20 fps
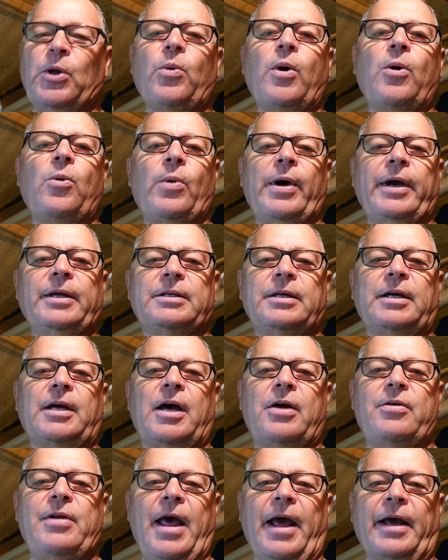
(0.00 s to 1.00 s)
one way to
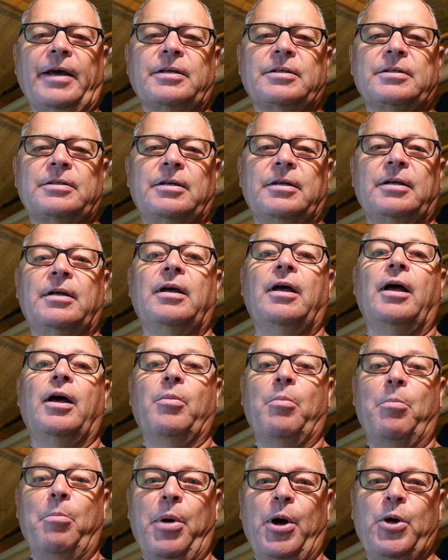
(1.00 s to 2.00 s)
go next,
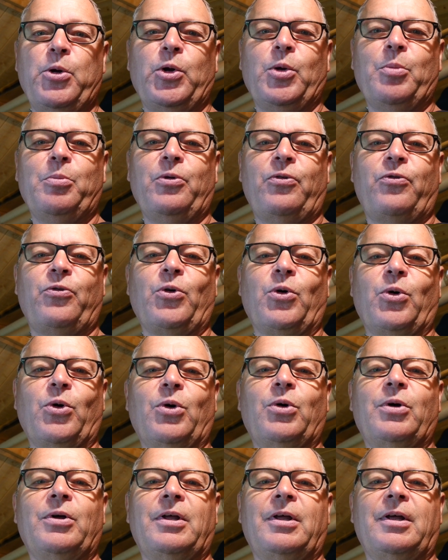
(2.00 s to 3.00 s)
and bow number
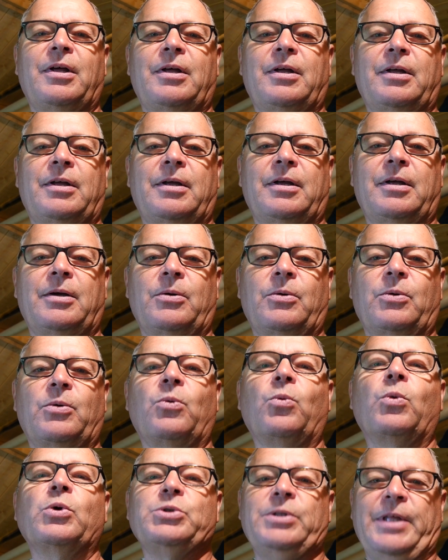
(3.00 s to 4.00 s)
4
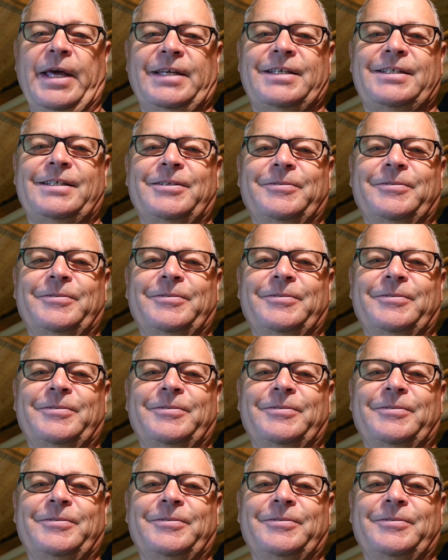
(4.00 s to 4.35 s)
was this.